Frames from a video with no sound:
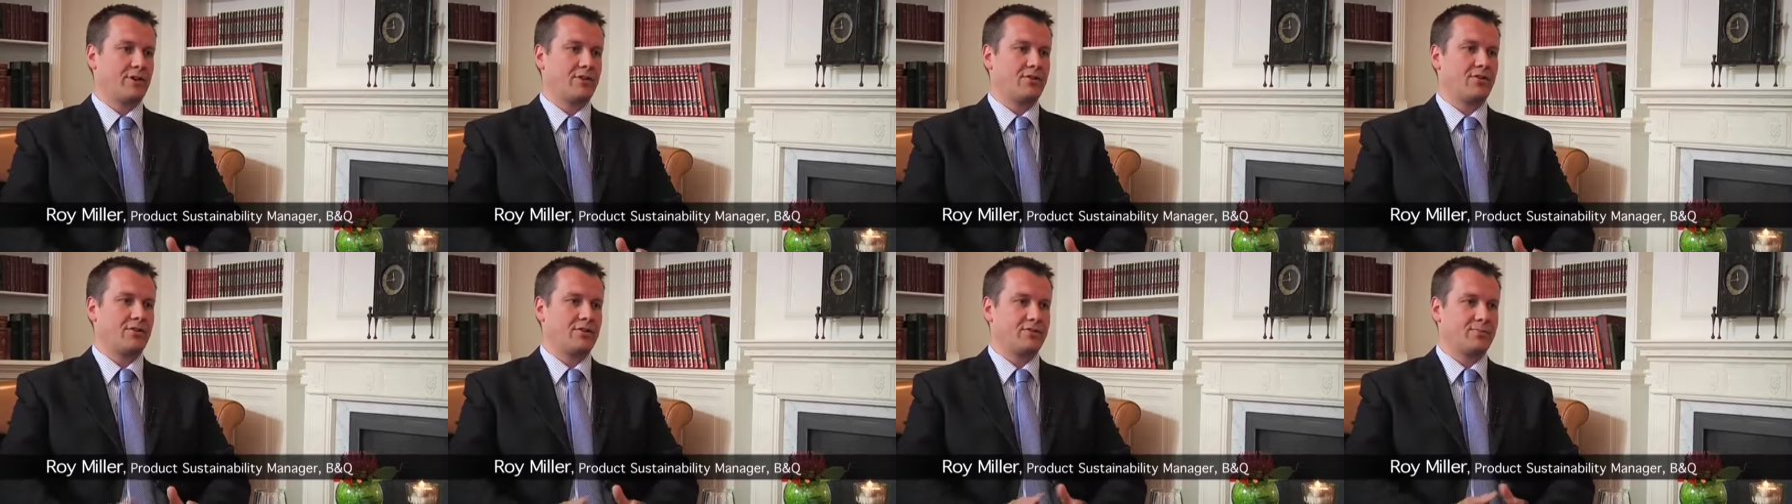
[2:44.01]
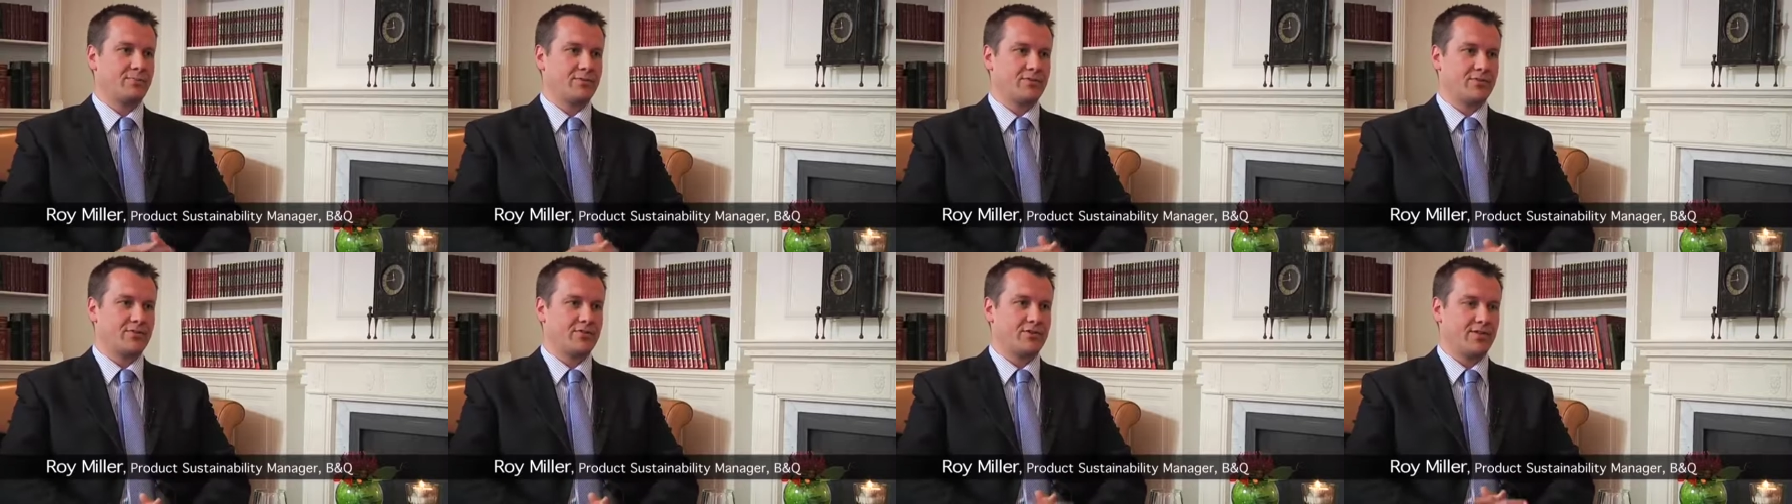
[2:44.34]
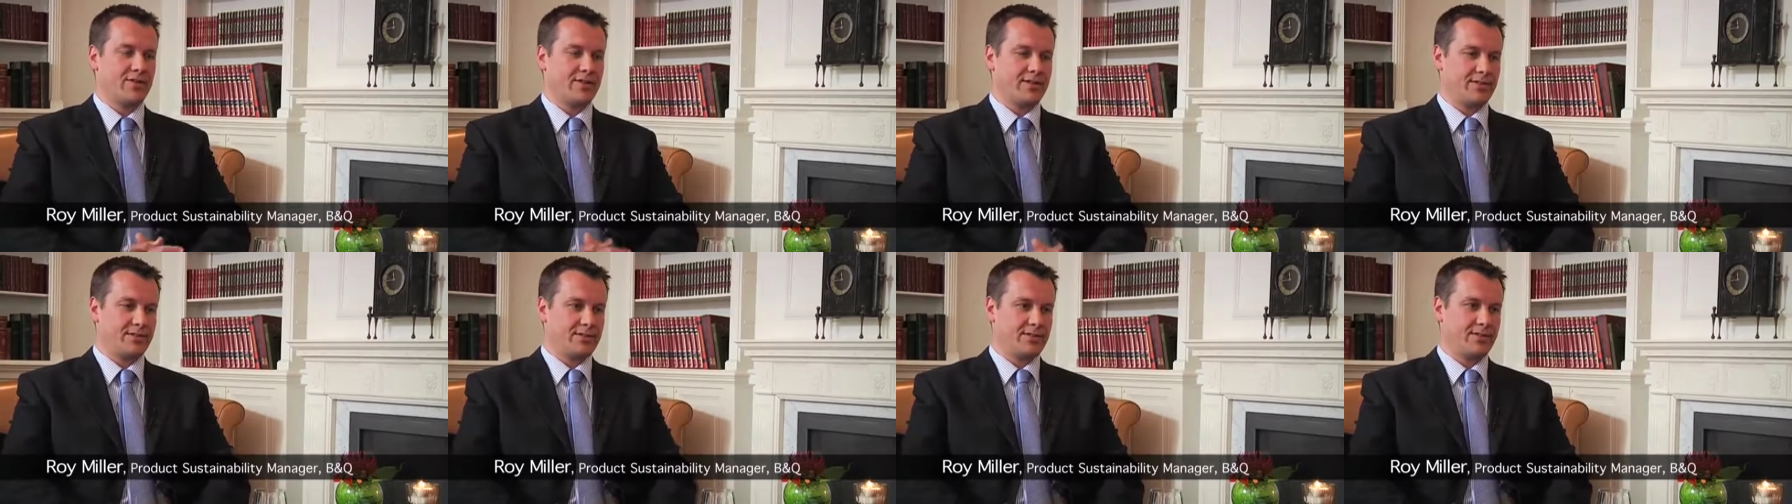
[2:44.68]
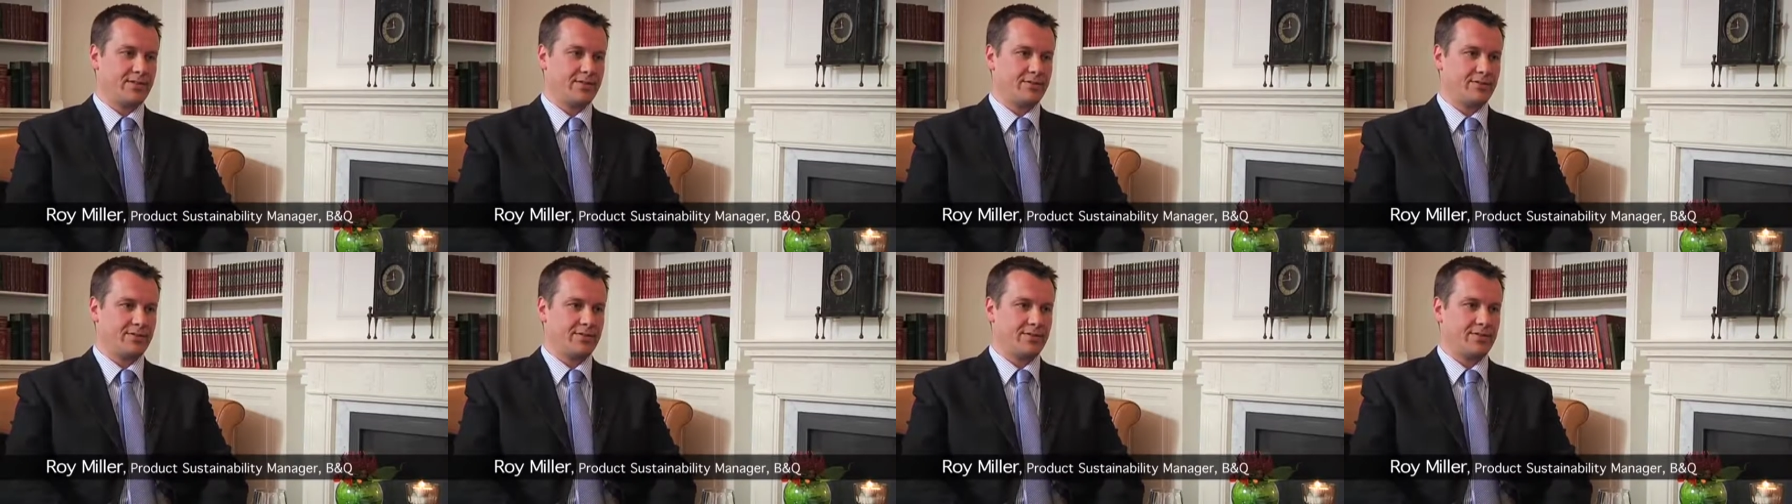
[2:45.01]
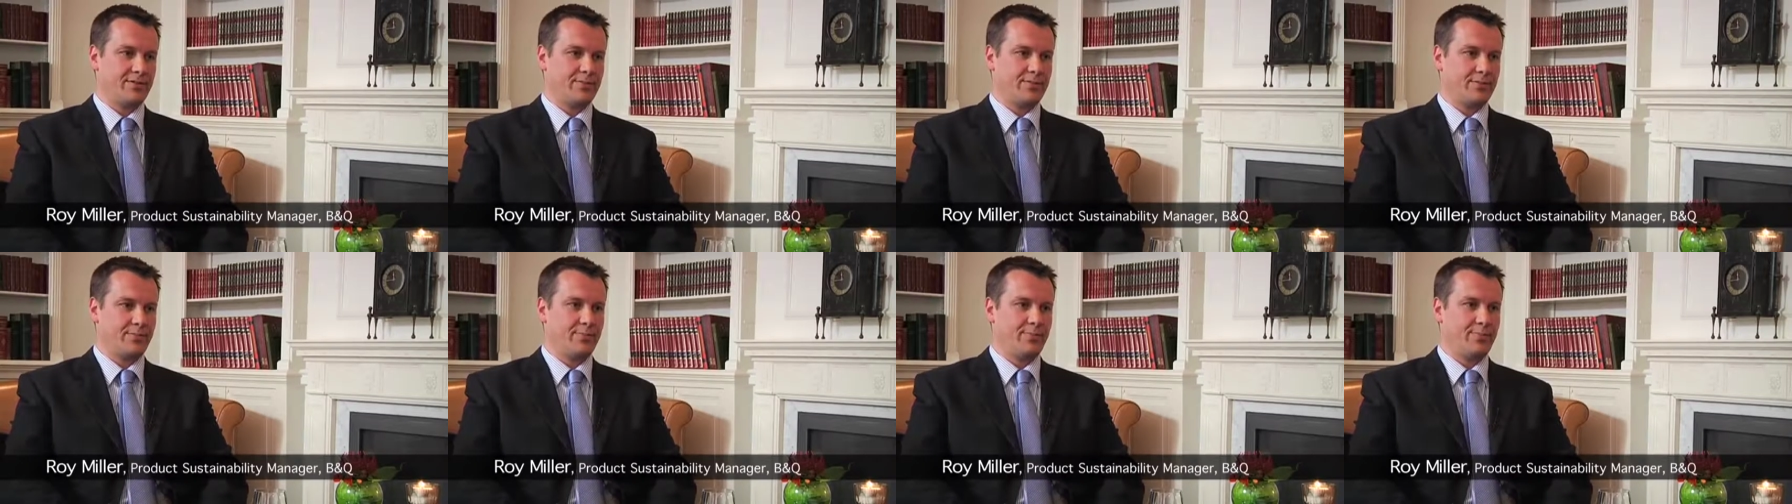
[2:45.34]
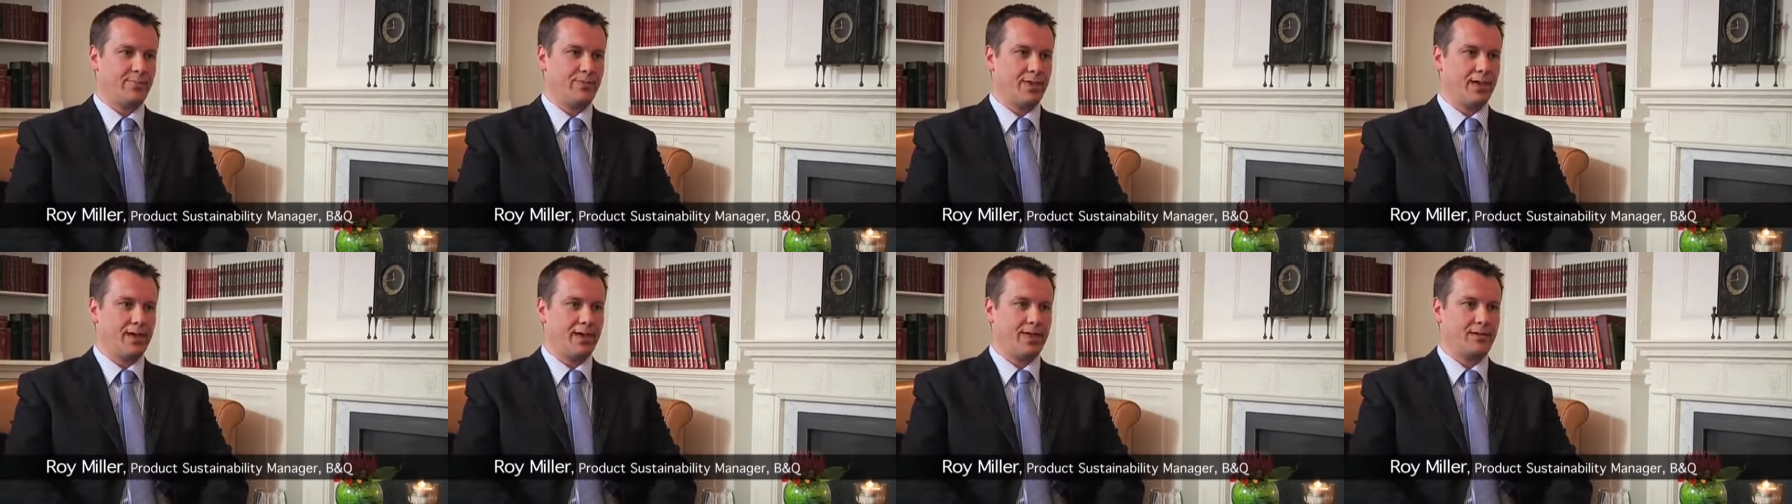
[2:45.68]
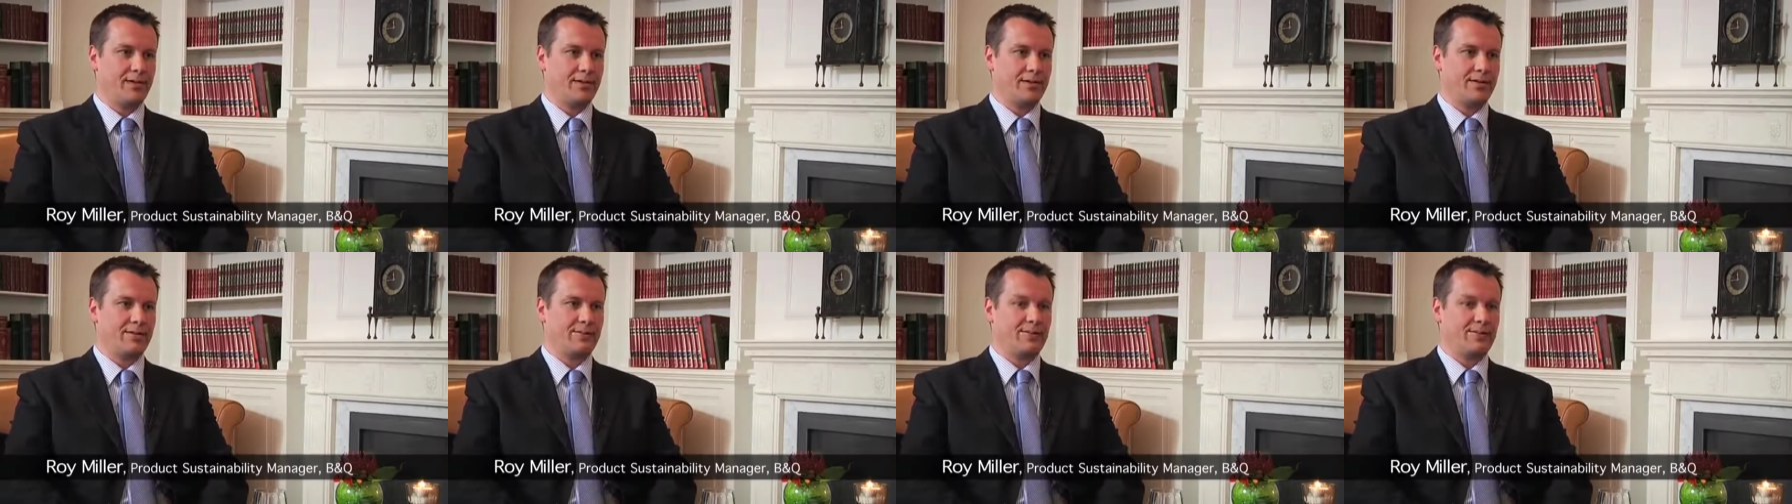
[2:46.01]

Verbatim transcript: Christmas trees to sort of uh,